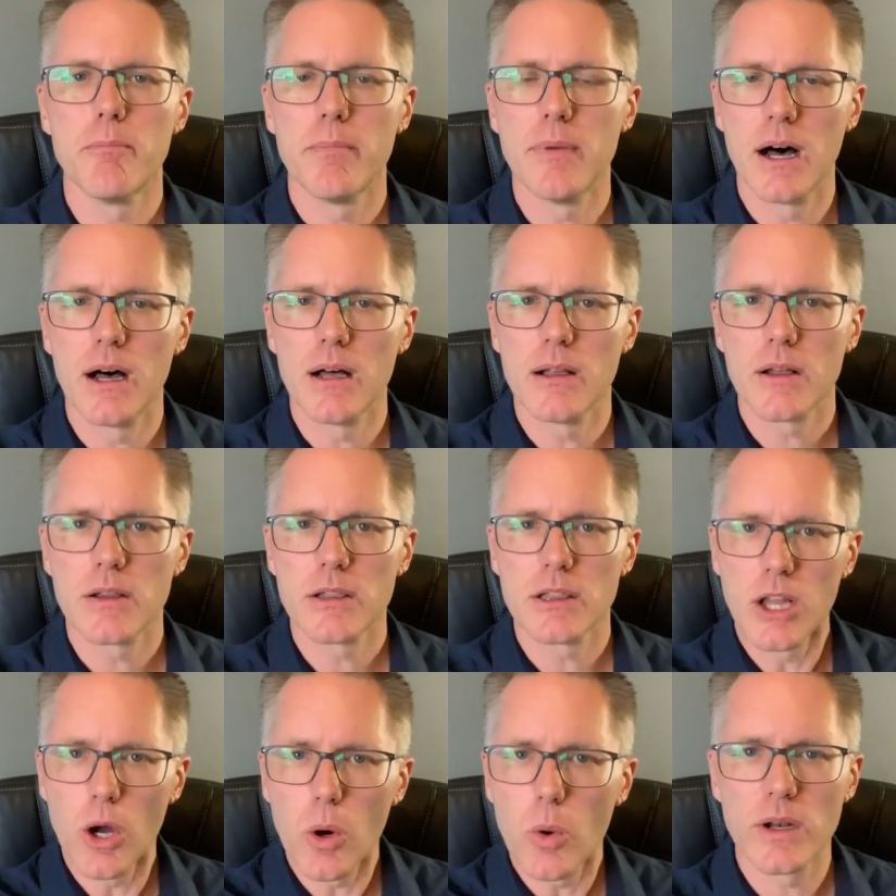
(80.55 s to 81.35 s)
a
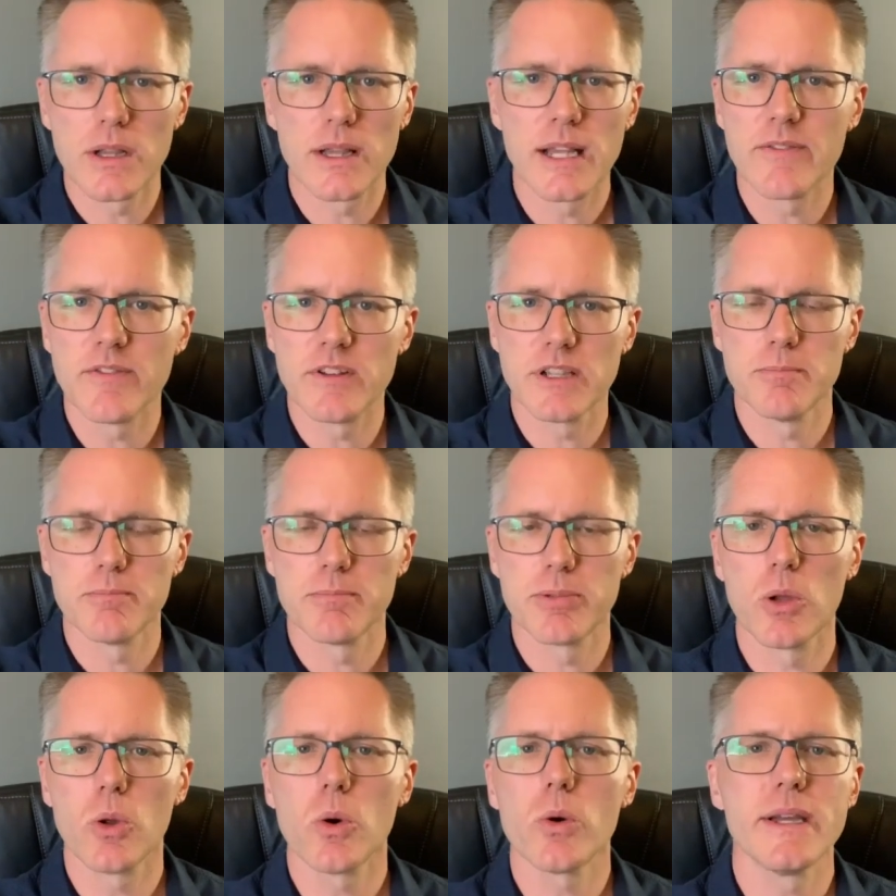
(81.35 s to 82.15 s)
lower level
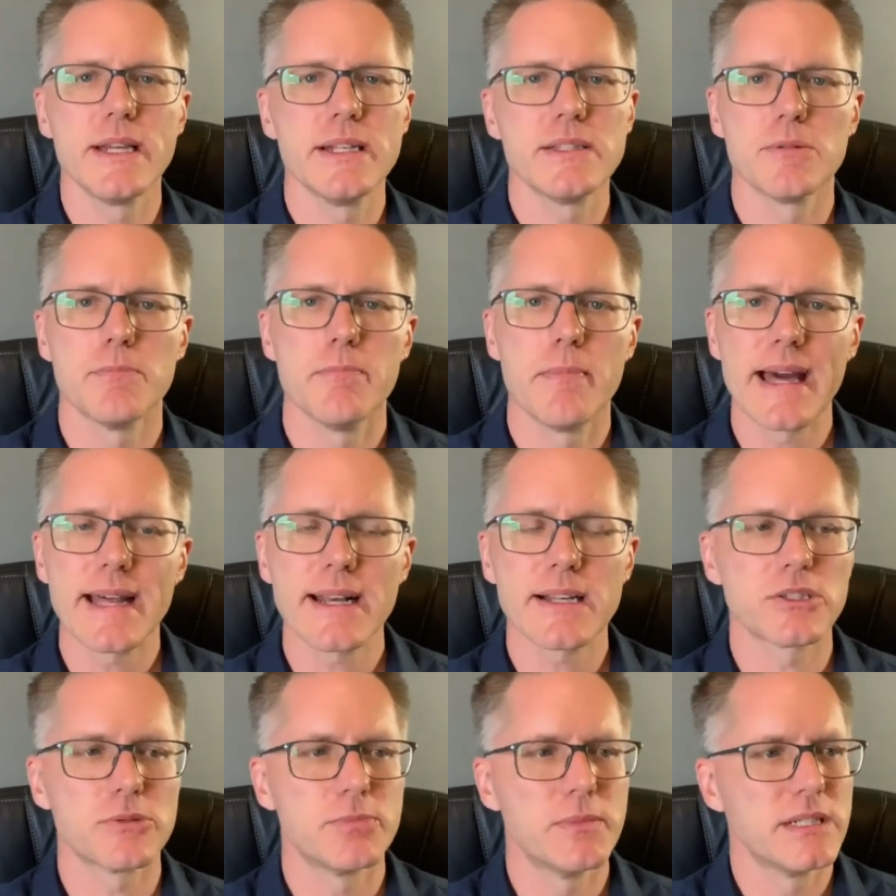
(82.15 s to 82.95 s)
employee to
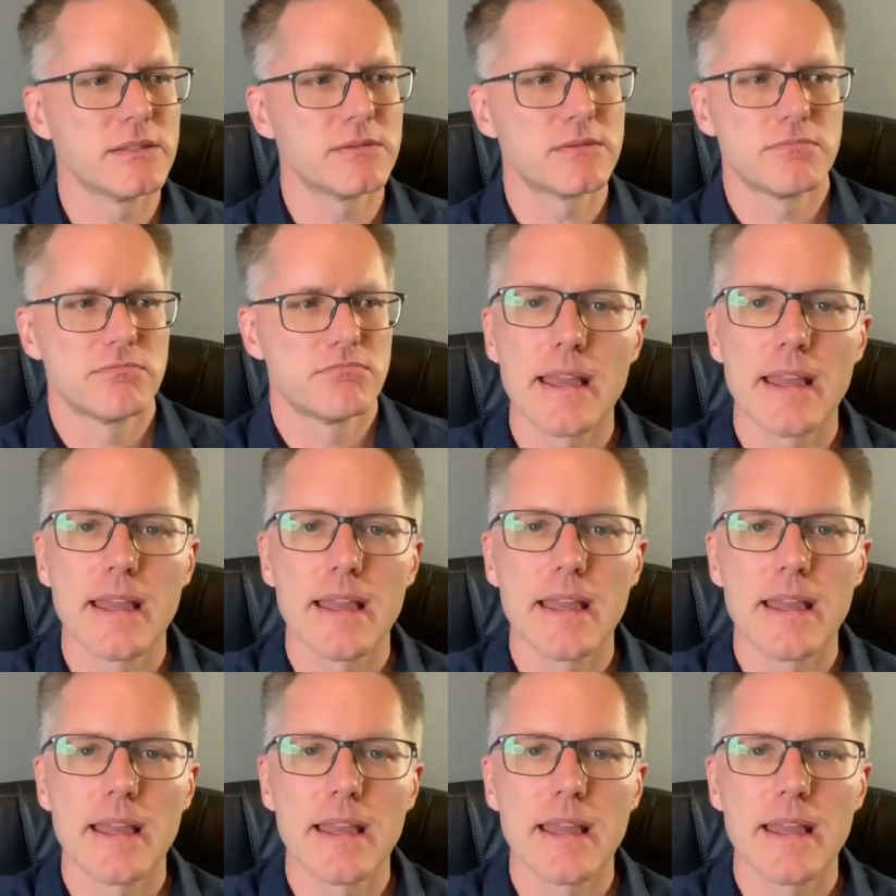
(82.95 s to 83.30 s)
management,